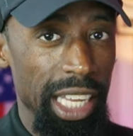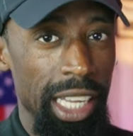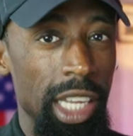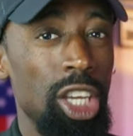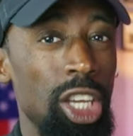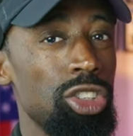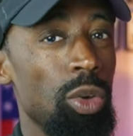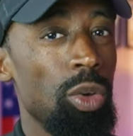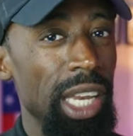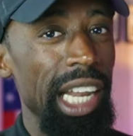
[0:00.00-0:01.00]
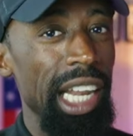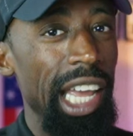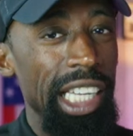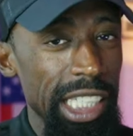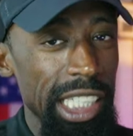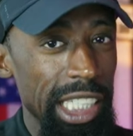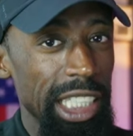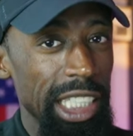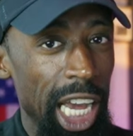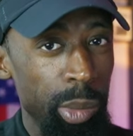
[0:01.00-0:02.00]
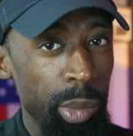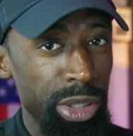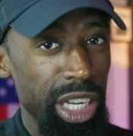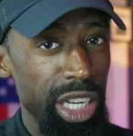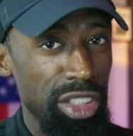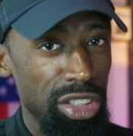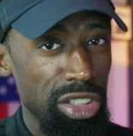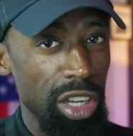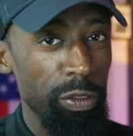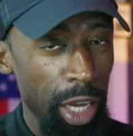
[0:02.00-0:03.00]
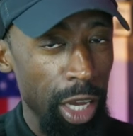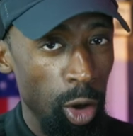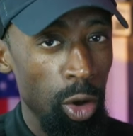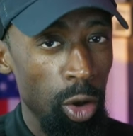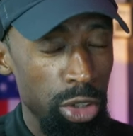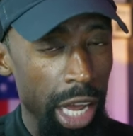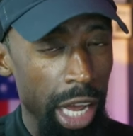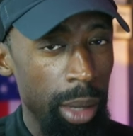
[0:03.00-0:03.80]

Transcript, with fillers: So net, you just got to protect yourself at all times,